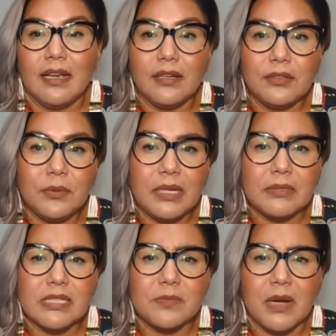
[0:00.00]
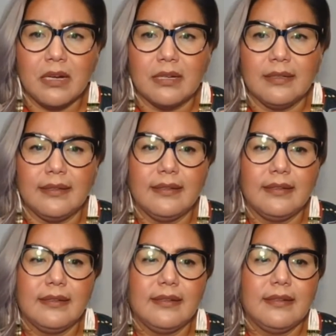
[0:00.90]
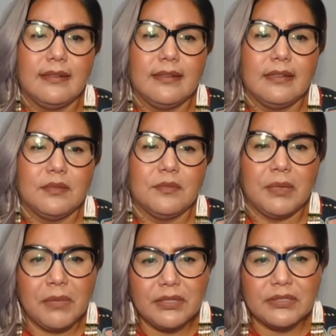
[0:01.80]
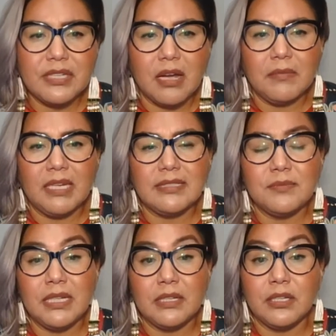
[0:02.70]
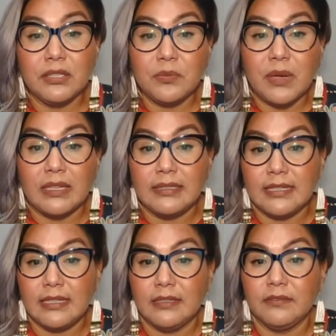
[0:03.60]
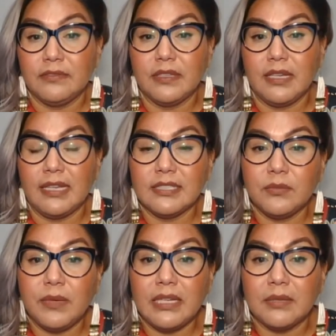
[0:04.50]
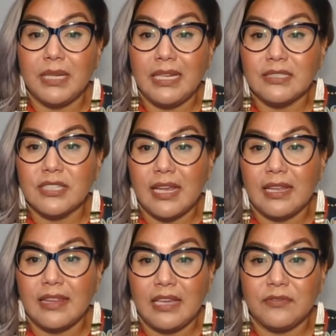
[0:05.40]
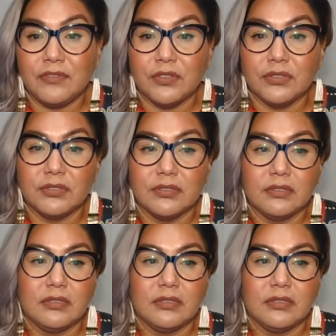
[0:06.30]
How do I respond? My mother taught me to be a good relative and to wake up each day thankful.